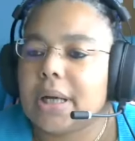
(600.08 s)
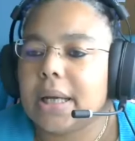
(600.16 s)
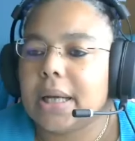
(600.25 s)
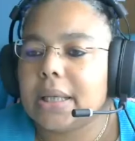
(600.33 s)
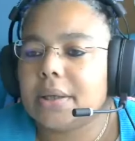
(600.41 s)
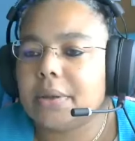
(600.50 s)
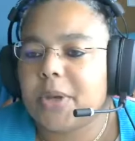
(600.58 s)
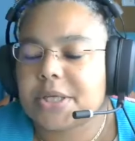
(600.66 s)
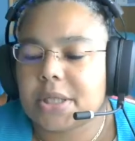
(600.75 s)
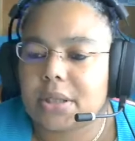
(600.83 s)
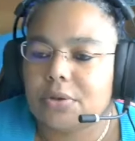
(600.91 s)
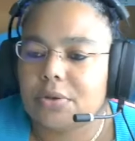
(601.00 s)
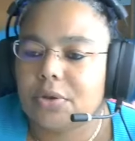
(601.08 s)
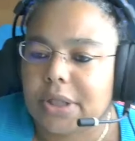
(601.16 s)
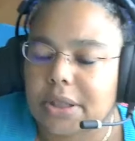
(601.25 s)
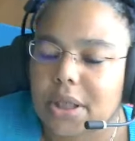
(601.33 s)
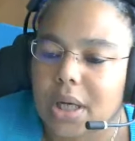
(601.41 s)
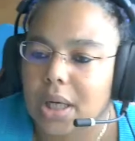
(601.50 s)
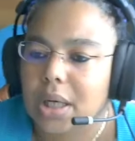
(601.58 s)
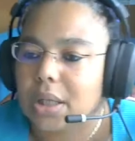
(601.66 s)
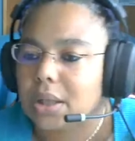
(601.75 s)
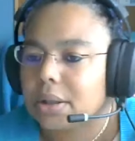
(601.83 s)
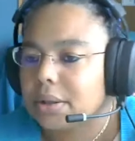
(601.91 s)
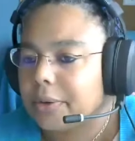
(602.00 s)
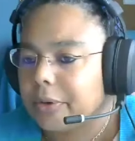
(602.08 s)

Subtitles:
I basically look at how